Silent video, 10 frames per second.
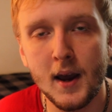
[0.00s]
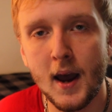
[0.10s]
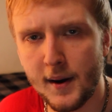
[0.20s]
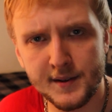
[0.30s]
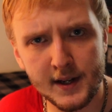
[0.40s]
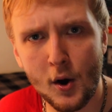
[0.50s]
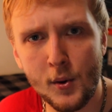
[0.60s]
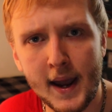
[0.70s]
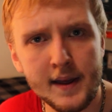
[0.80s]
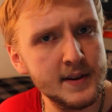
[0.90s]
So I was like,
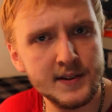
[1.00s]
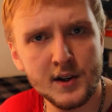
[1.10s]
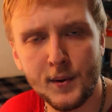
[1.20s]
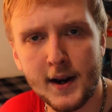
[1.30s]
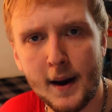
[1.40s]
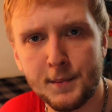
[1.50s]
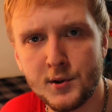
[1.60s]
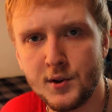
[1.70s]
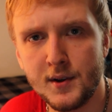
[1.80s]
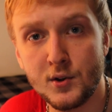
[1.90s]
okay, this is a great
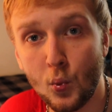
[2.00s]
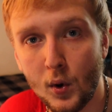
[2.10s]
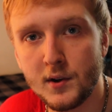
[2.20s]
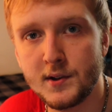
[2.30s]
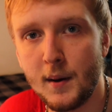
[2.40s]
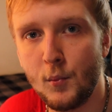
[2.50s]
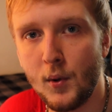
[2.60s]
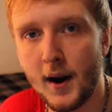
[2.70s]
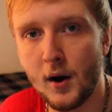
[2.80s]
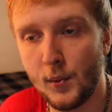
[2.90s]
opportunity to work
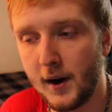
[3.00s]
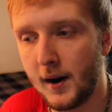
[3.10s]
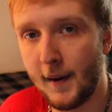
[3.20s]
somewhere where